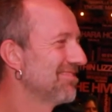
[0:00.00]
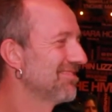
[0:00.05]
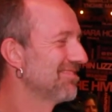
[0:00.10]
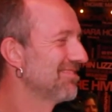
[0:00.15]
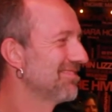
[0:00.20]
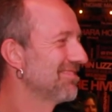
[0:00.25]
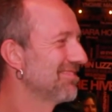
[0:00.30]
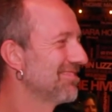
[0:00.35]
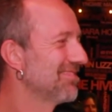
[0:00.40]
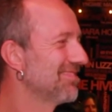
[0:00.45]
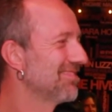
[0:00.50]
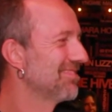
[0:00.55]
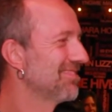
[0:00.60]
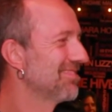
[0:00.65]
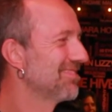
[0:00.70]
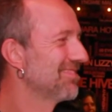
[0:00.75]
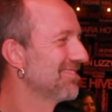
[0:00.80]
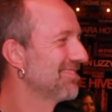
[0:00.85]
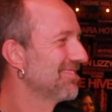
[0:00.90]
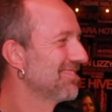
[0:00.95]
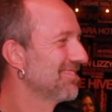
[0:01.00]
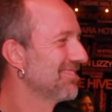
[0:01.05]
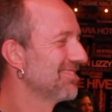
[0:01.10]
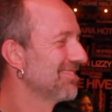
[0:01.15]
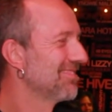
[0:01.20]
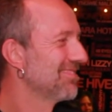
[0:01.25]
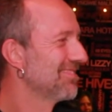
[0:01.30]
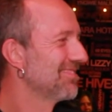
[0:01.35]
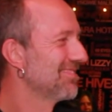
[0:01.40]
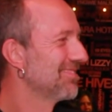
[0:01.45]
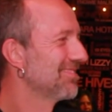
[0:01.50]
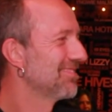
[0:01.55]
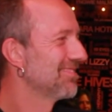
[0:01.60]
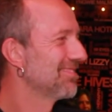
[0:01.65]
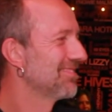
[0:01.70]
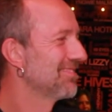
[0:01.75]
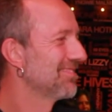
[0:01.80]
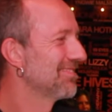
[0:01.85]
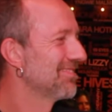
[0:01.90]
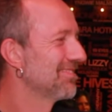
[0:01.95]

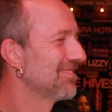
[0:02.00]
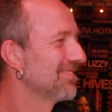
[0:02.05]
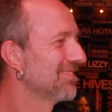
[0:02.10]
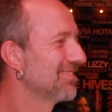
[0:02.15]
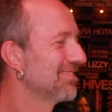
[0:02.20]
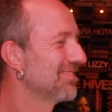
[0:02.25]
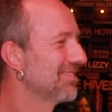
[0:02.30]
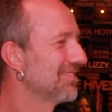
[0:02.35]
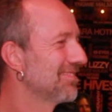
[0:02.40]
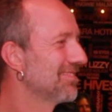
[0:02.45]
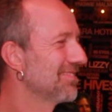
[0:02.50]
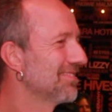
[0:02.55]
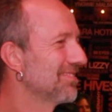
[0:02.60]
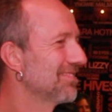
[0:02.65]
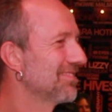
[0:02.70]
No words are spoken by the person on screen.